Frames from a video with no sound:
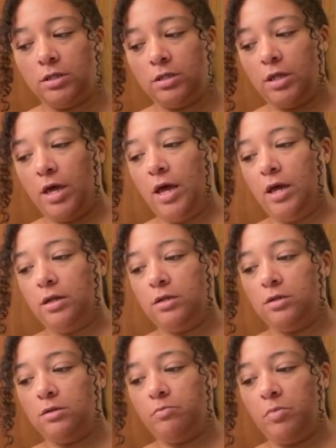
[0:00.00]
that
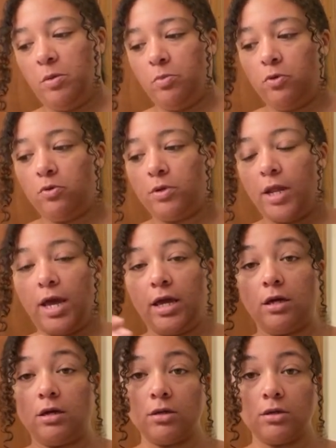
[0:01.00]
people
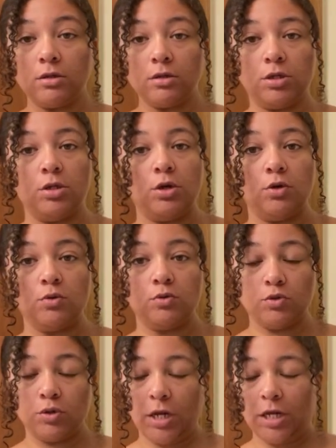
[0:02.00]
like, you know,
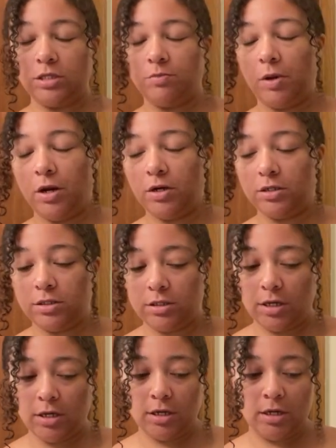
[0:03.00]

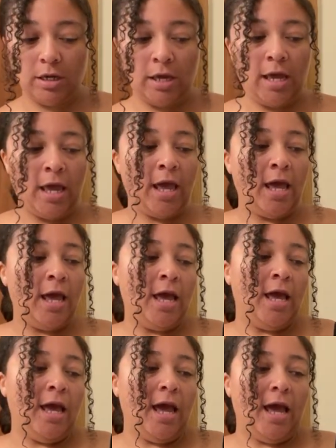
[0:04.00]
transparency.
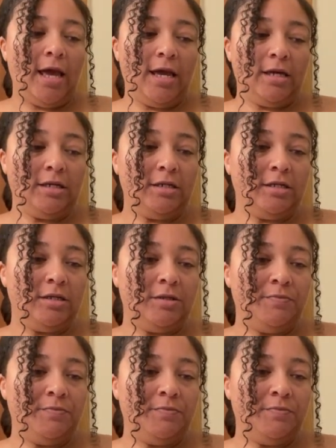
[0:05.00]
And